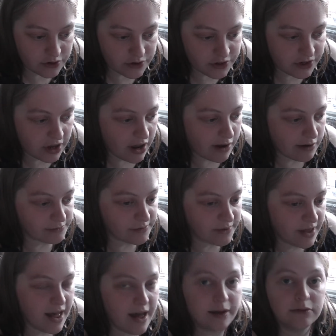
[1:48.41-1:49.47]
So
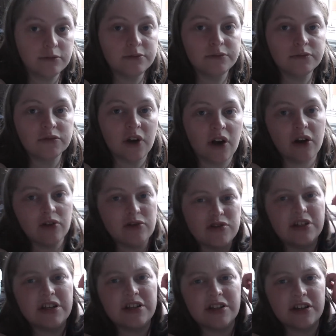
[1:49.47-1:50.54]
yeah, I
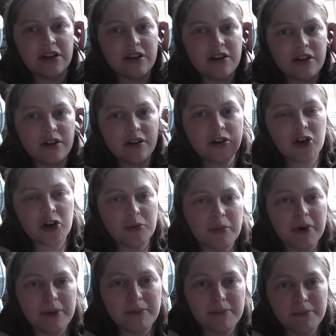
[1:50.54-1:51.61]
also need to cut
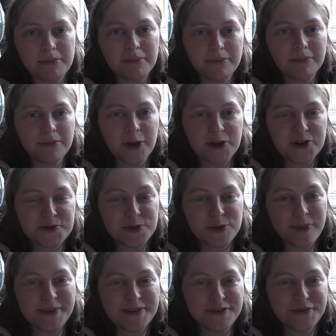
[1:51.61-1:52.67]
my
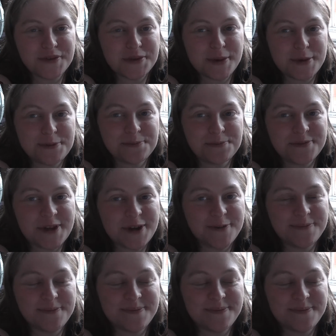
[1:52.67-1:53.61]
hospital bands off as well, so